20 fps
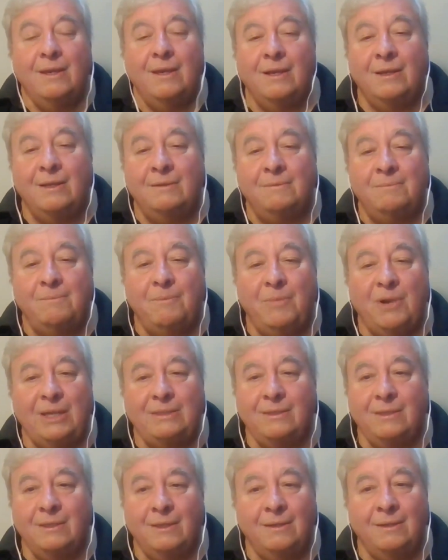
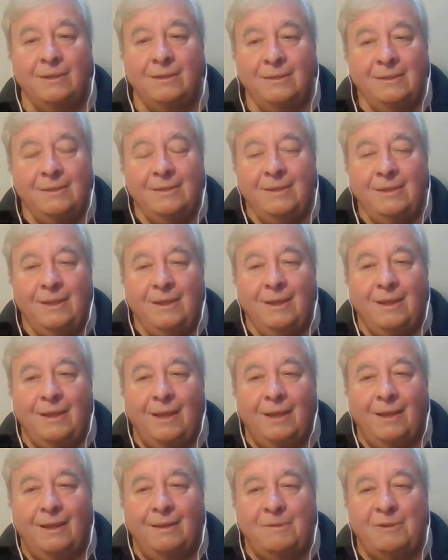But
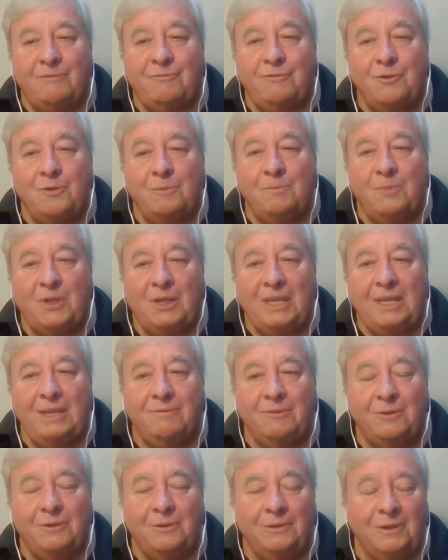I'm a firm
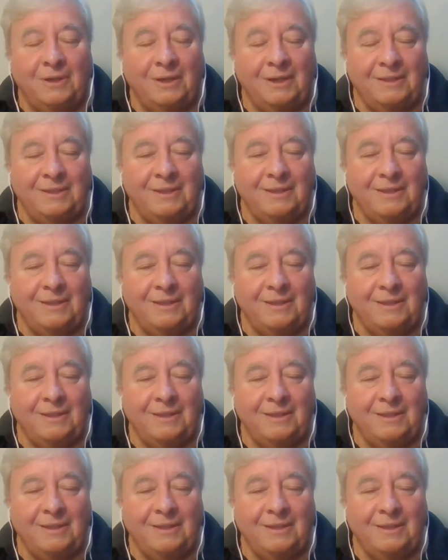believer